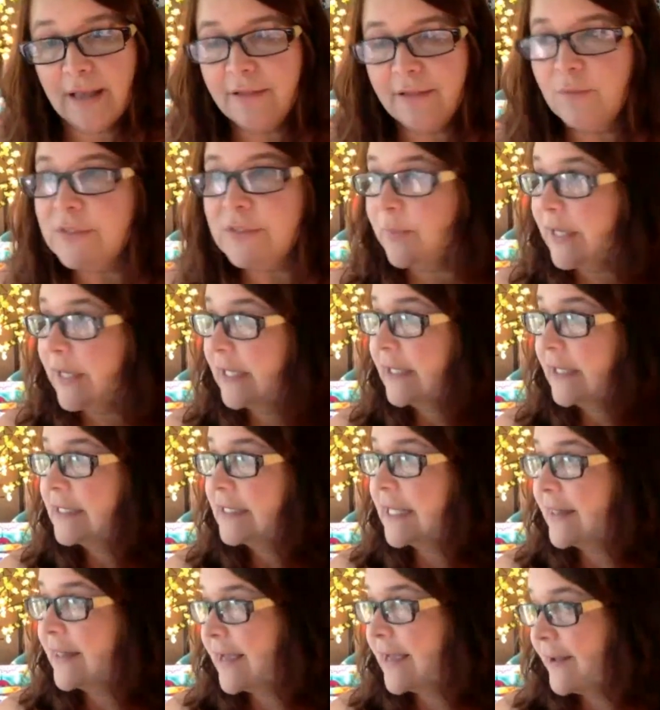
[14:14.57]
was appealing to
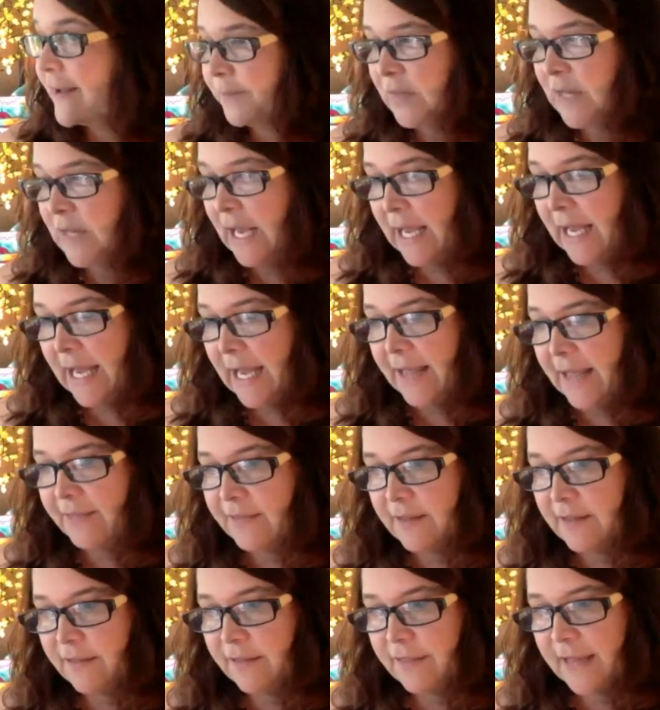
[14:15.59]
them, and
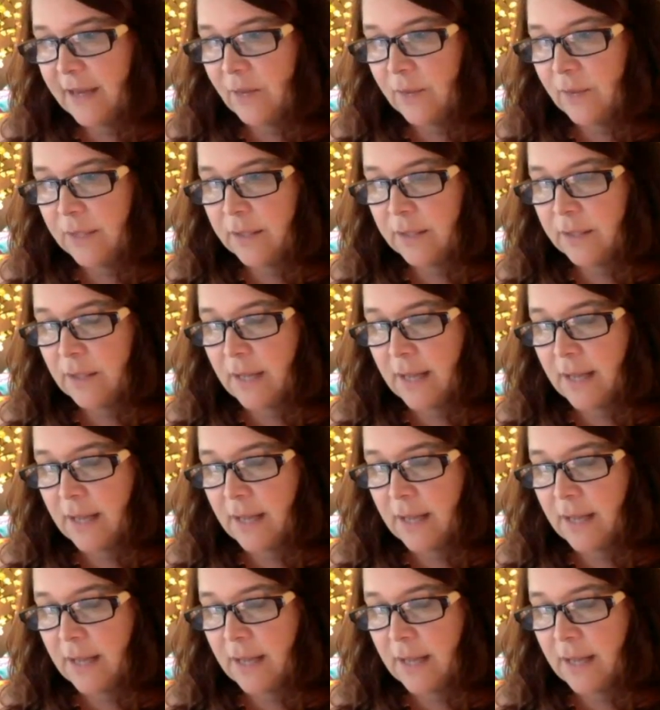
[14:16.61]
then they would